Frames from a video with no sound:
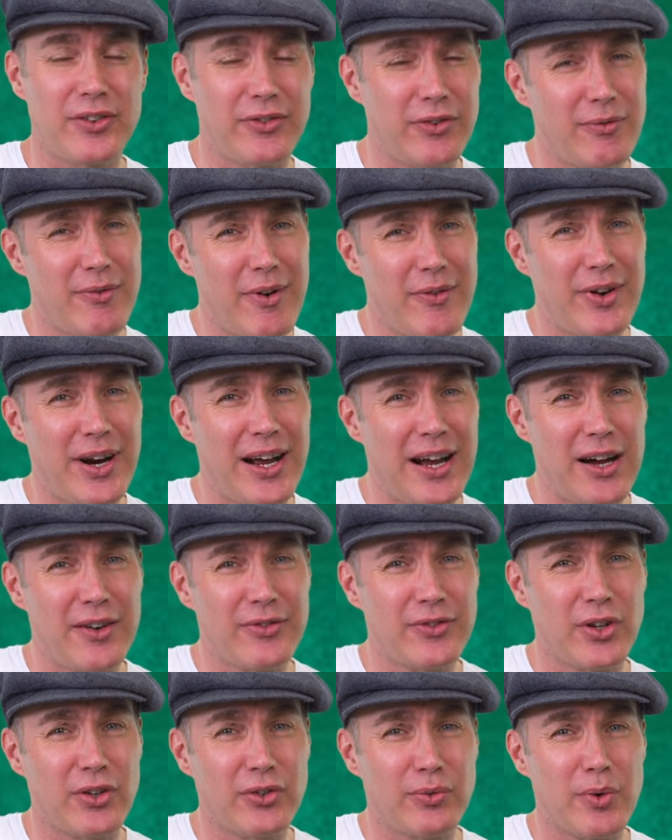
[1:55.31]
If you remember, a
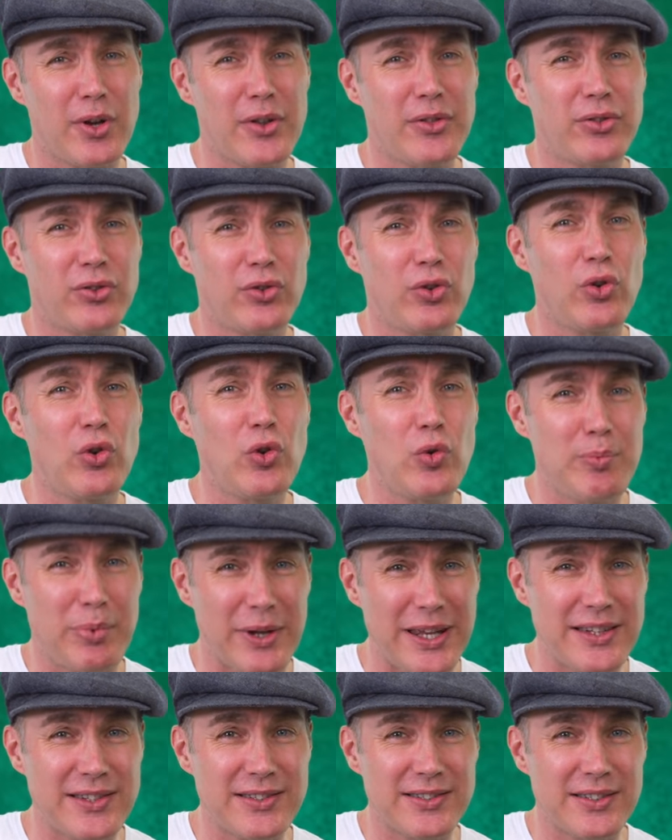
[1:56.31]
half note is worth two
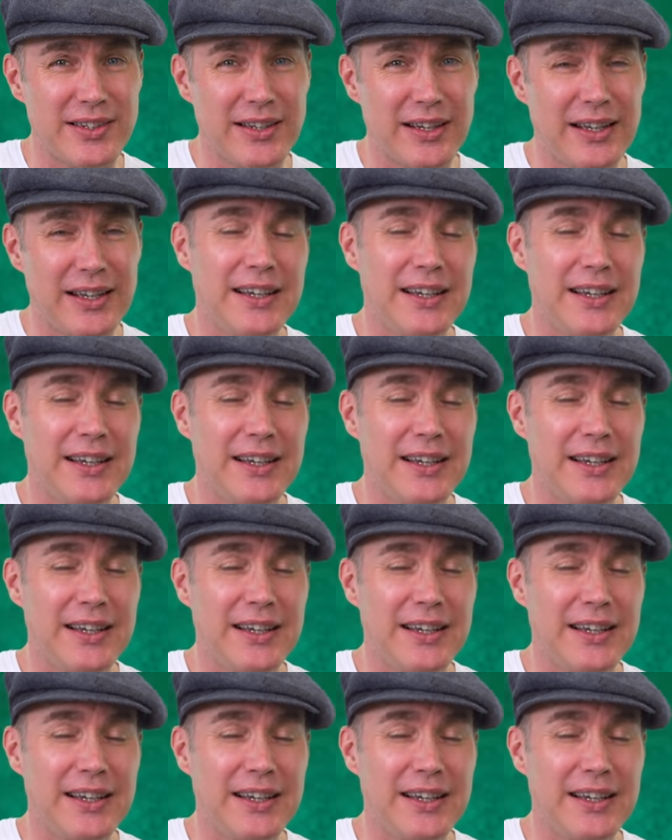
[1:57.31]
beats.